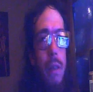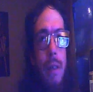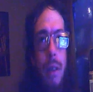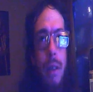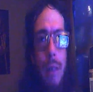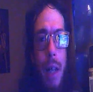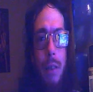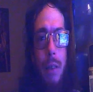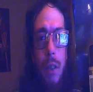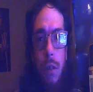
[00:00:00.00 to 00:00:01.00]
Does it
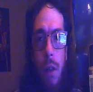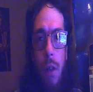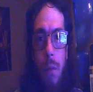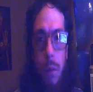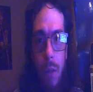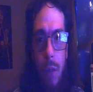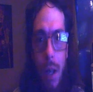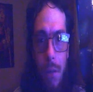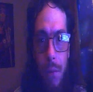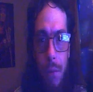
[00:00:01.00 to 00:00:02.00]
actually turn off the
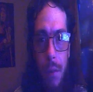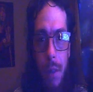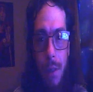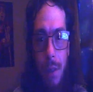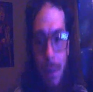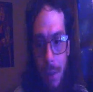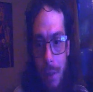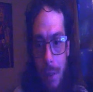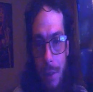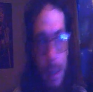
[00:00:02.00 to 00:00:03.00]
drive? Because
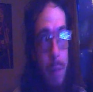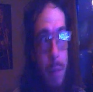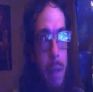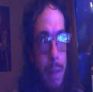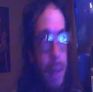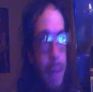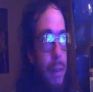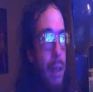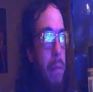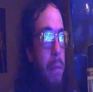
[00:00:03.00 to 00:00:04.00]
it did on my
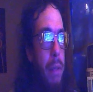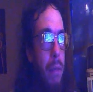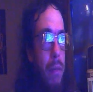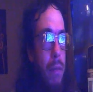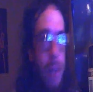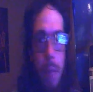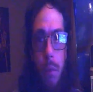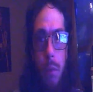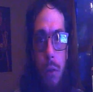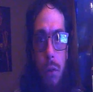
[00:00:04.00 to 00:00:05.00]
desktop, but I wasn't
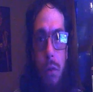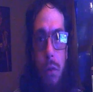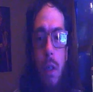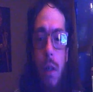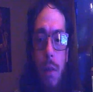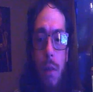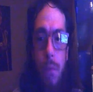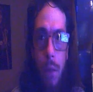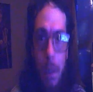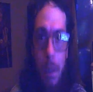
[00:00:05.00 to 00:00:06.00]
able to
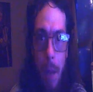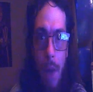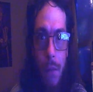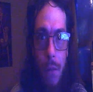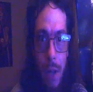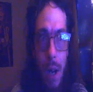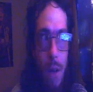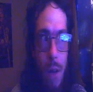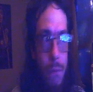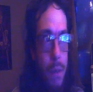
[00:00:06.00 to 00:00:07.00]
fully power it
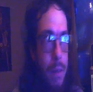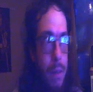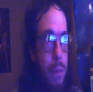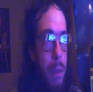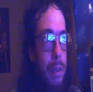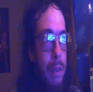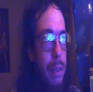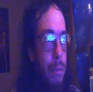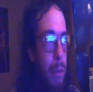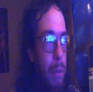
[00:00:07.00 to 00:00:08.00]
off. I expected it
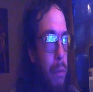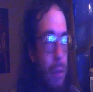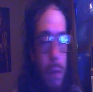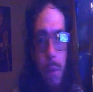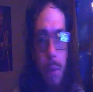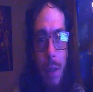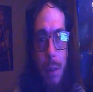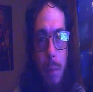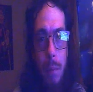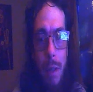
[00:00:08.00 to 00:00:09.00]
to reboot. I
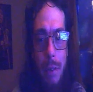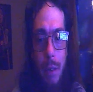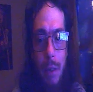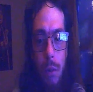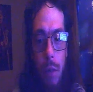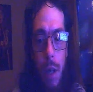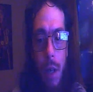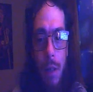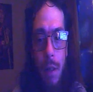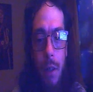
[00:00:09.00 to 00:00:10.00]
expected it to uh,
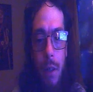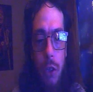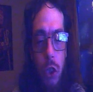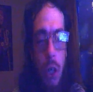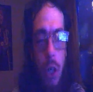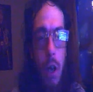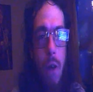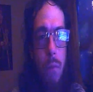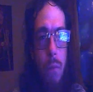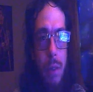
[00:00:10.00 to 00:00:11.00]
shut
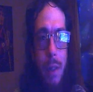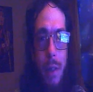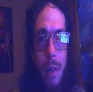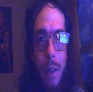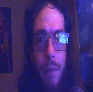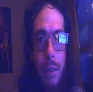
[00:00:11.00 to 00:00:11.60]
off, but it didn't either.